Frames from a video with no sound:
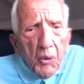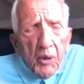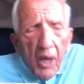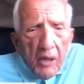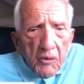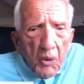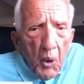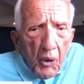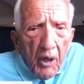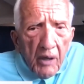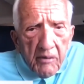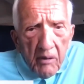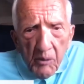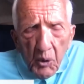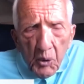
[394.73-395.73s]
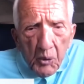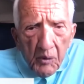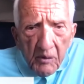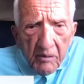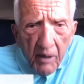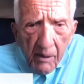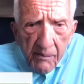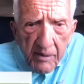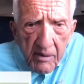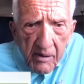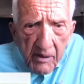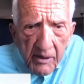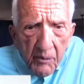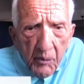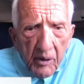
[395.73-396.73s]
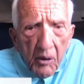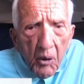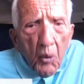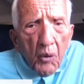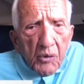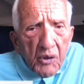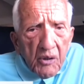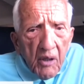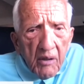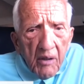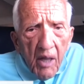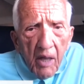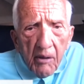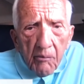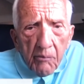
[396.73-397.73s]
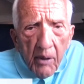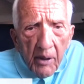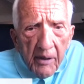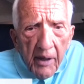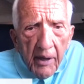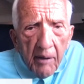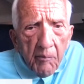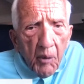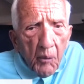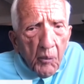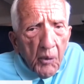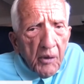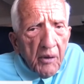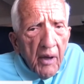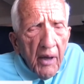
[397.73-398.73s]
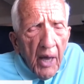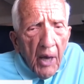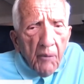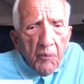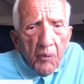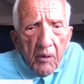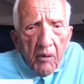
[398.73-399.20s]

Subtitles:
has all kinds of nutrients, obviously. We know a lot of them by name, but we have,